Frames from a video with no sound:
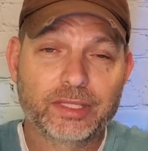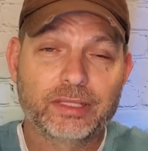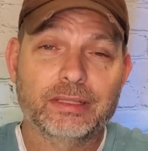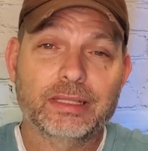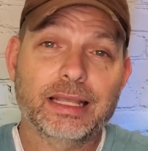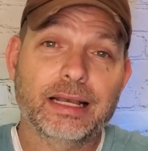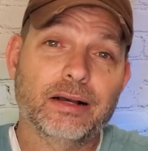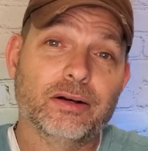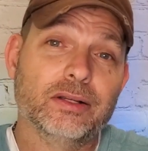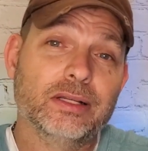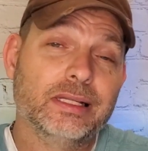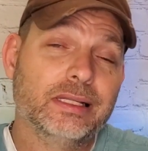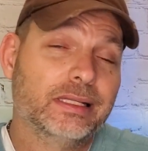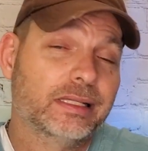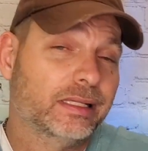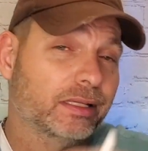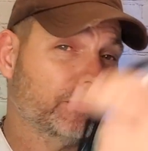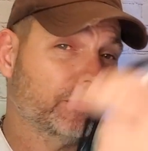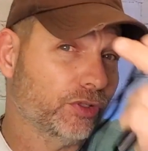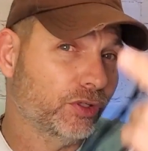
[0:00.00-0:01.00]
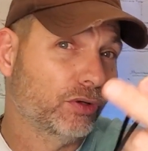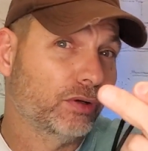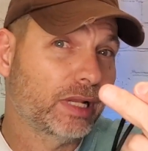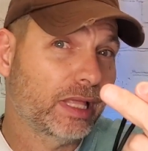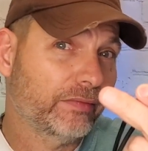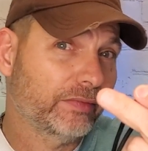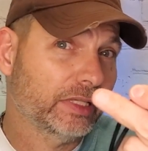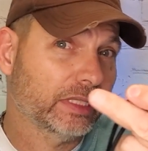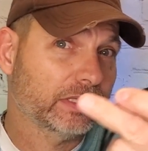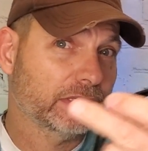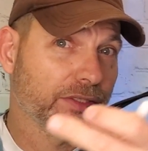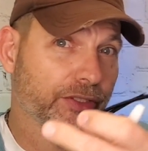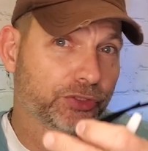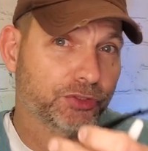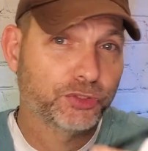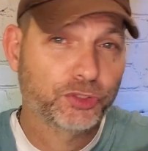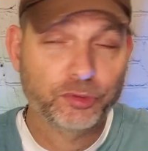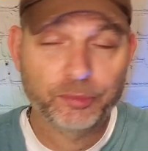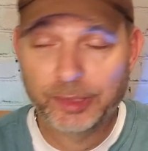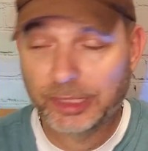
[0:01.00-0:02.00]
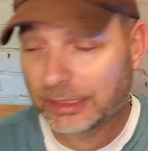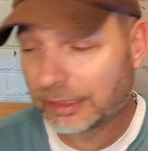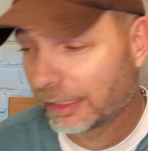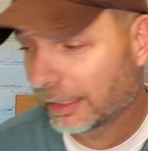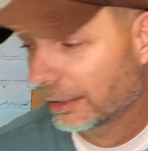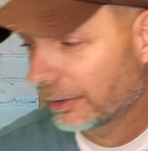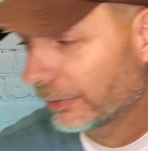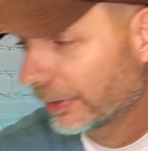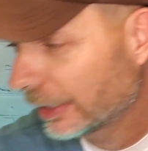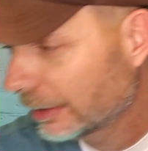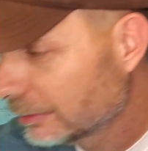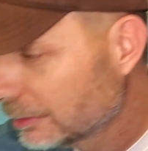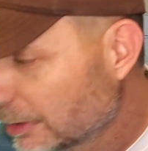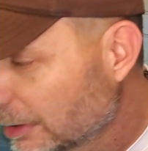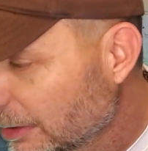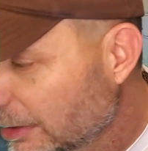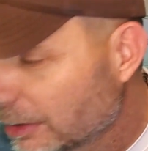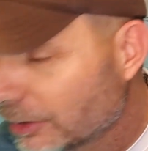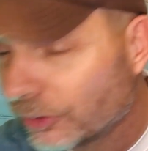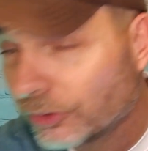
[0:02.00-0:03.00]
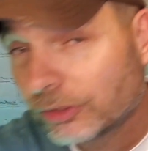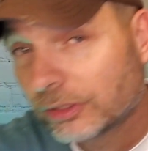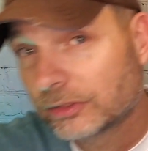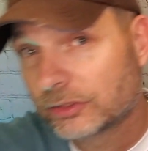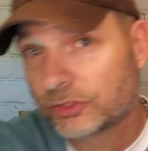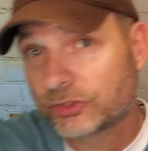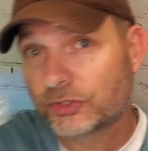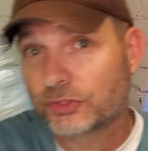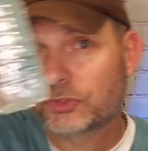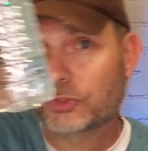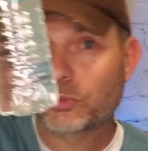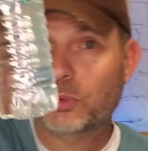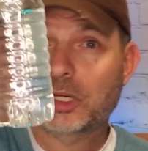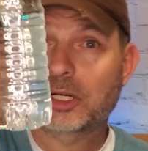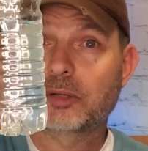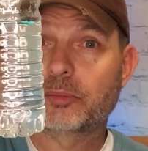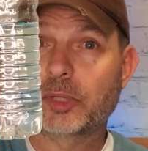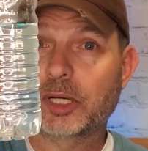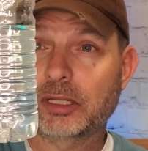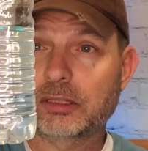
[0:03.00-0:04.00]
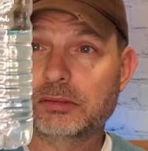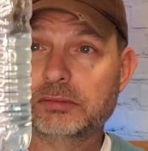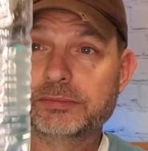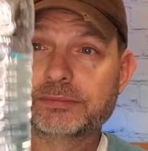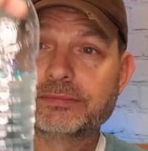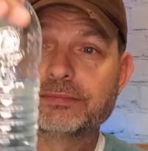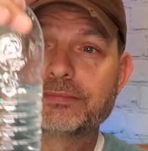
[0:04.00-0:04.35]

Now, if you don't have any clear tubing lying around, you can just use a water bottle.